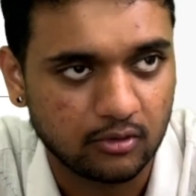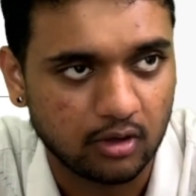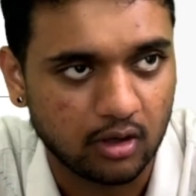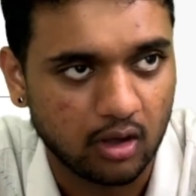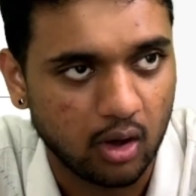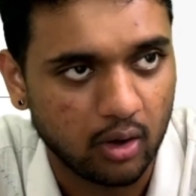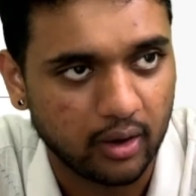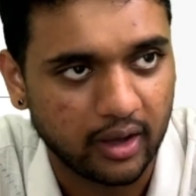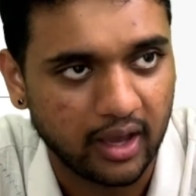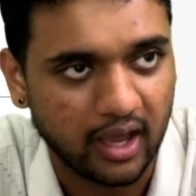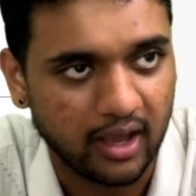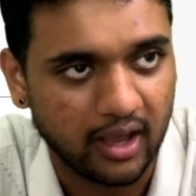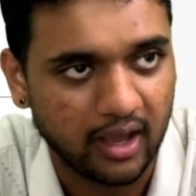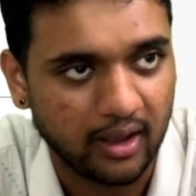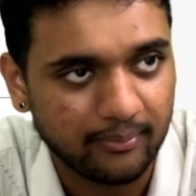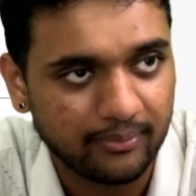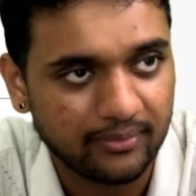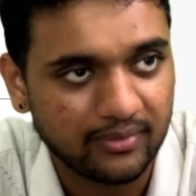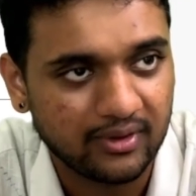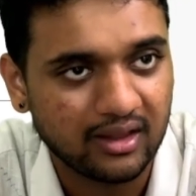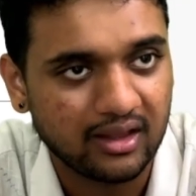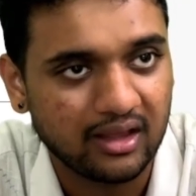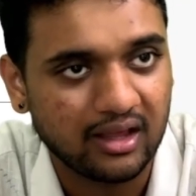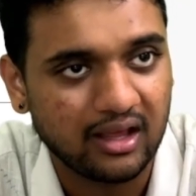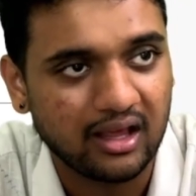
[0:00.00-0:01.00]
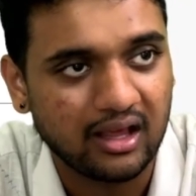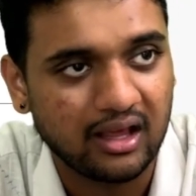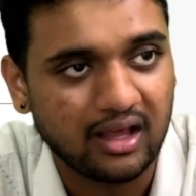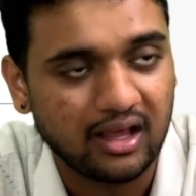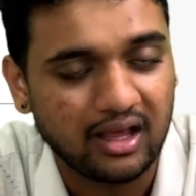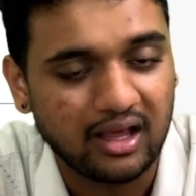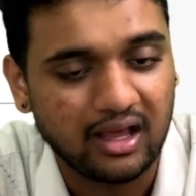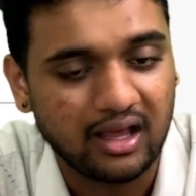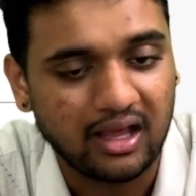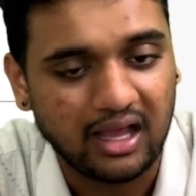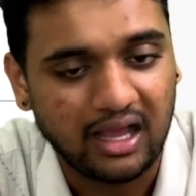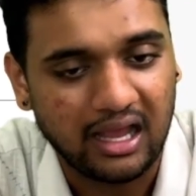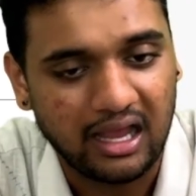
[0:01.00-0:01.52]
Okay.
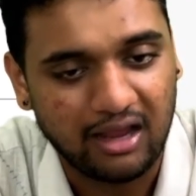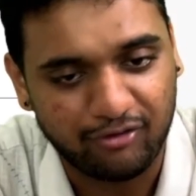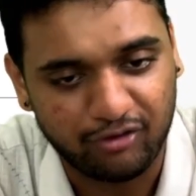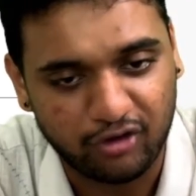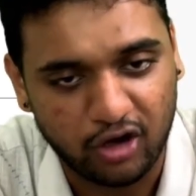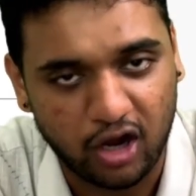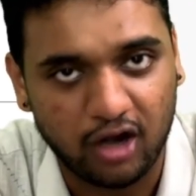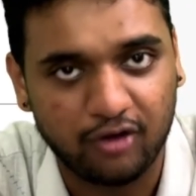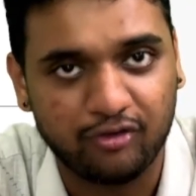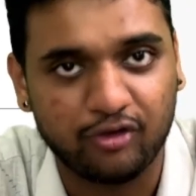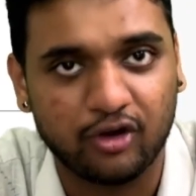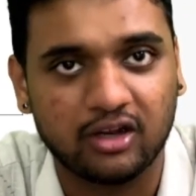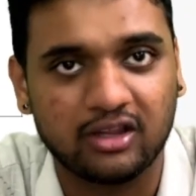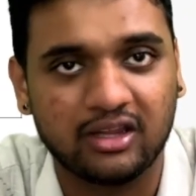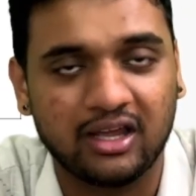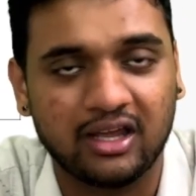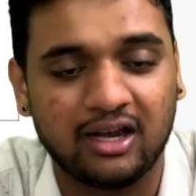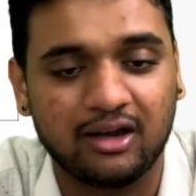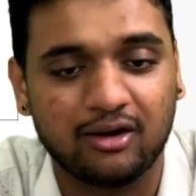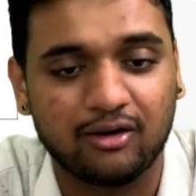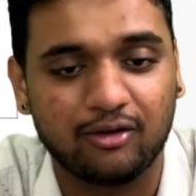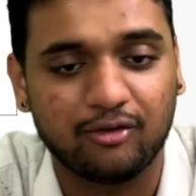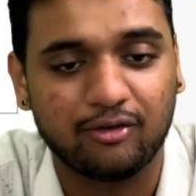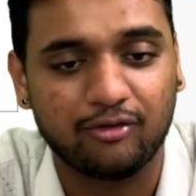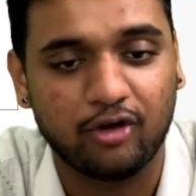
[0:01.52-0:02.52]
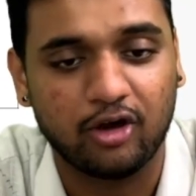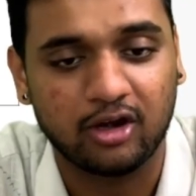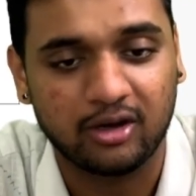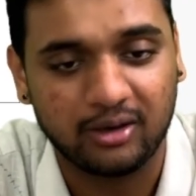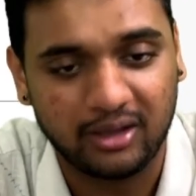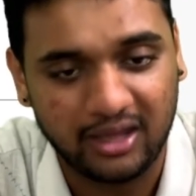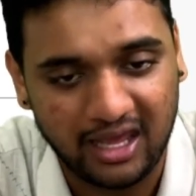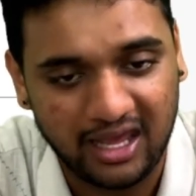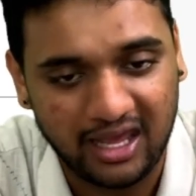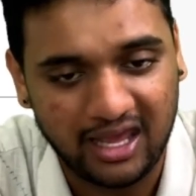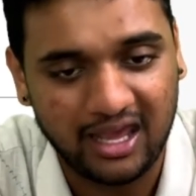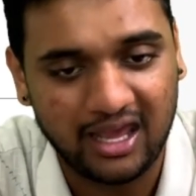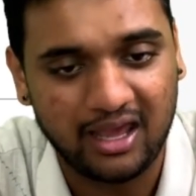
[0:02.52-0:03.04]
If not for that, for
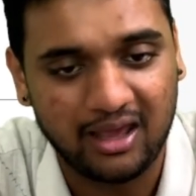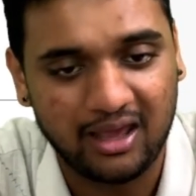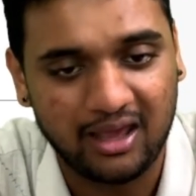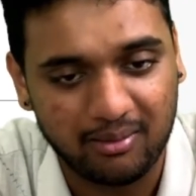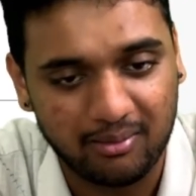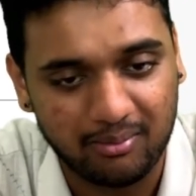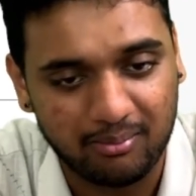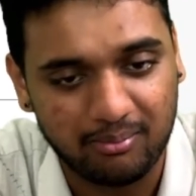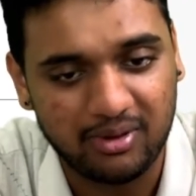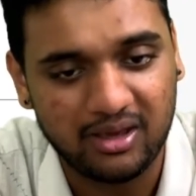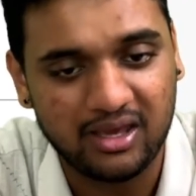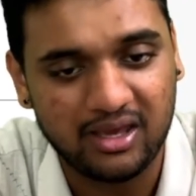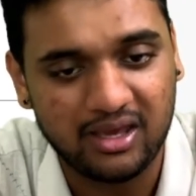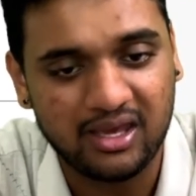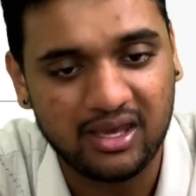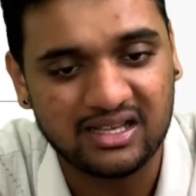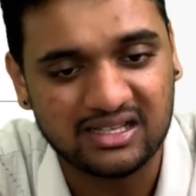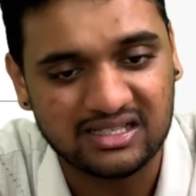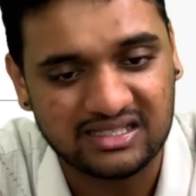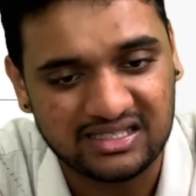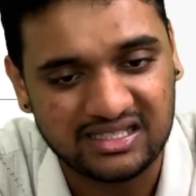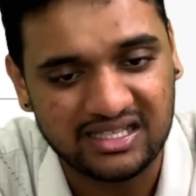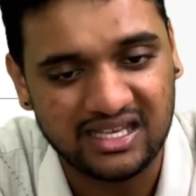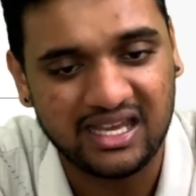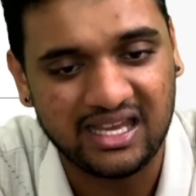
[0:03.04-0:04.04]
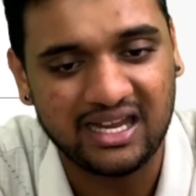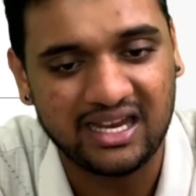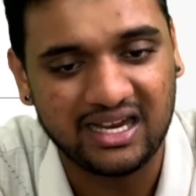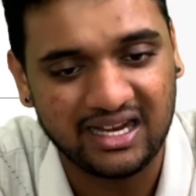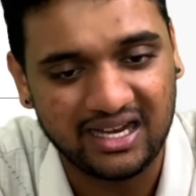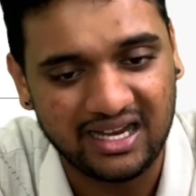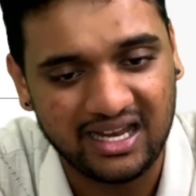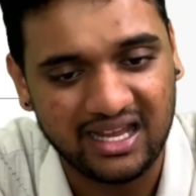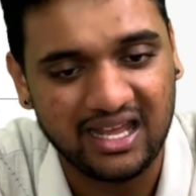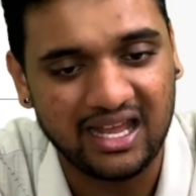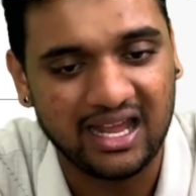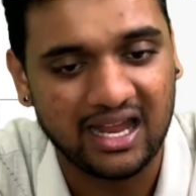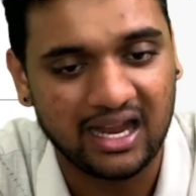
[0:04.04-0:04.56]
A, B, C,
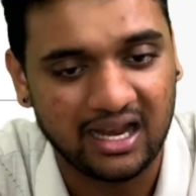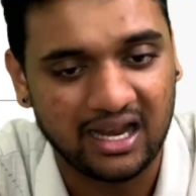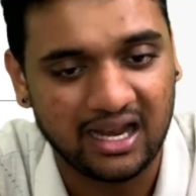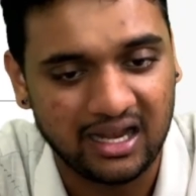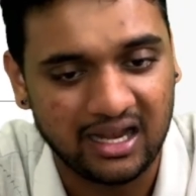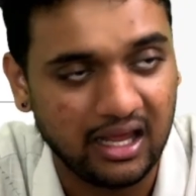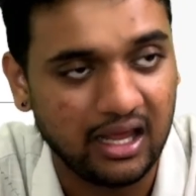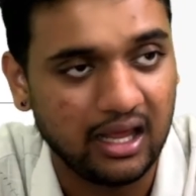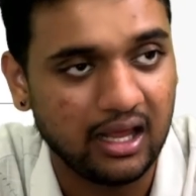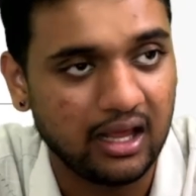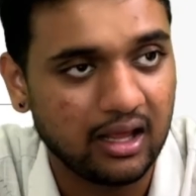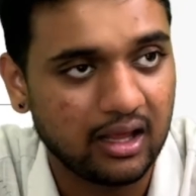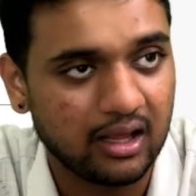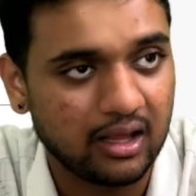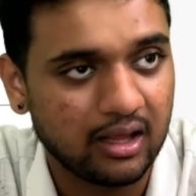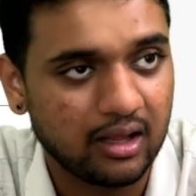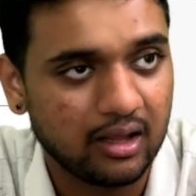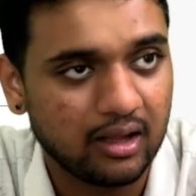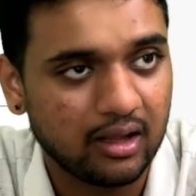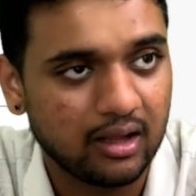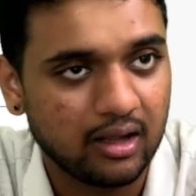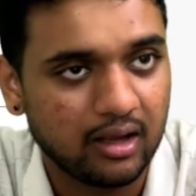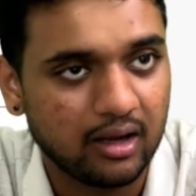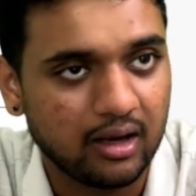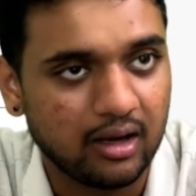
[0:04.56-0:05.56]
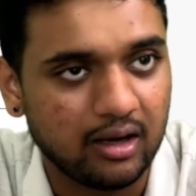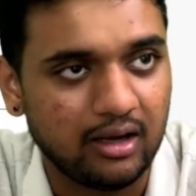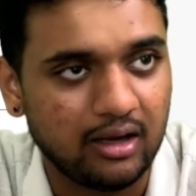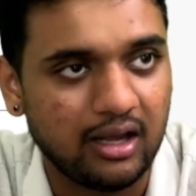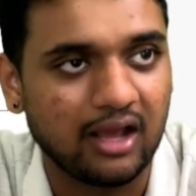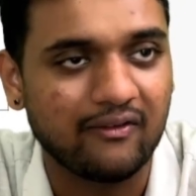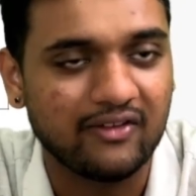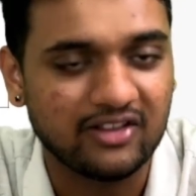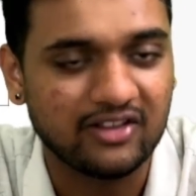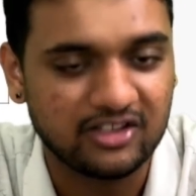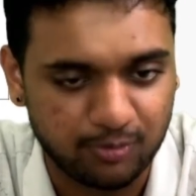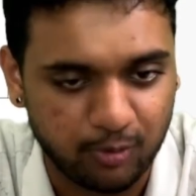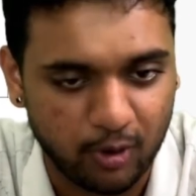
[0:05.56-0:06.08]
D and E, take
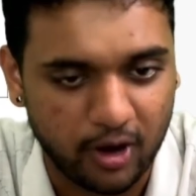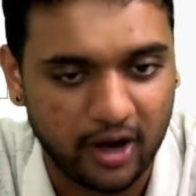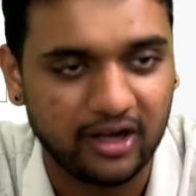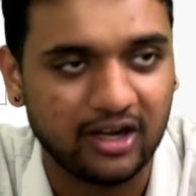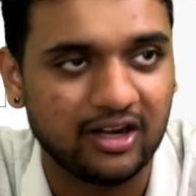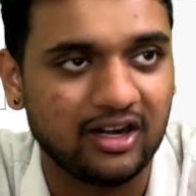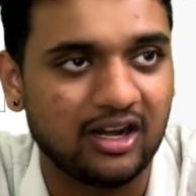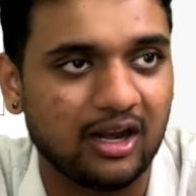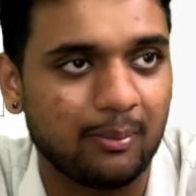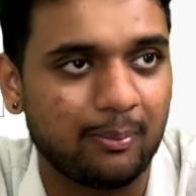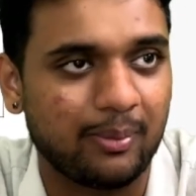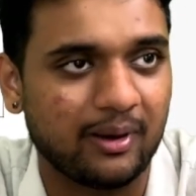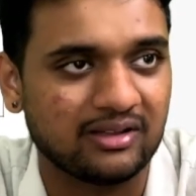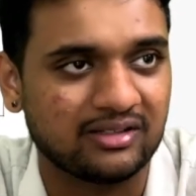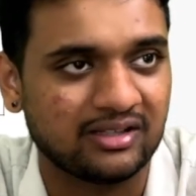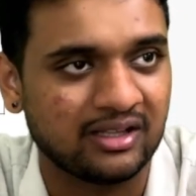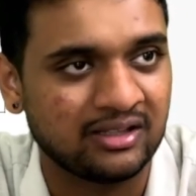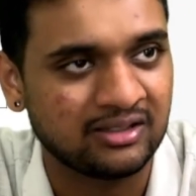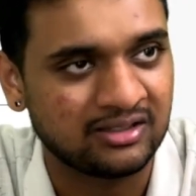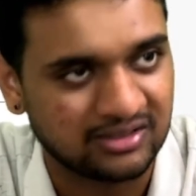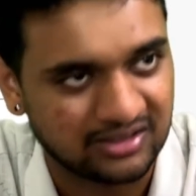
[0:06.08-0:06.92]
which point it represents,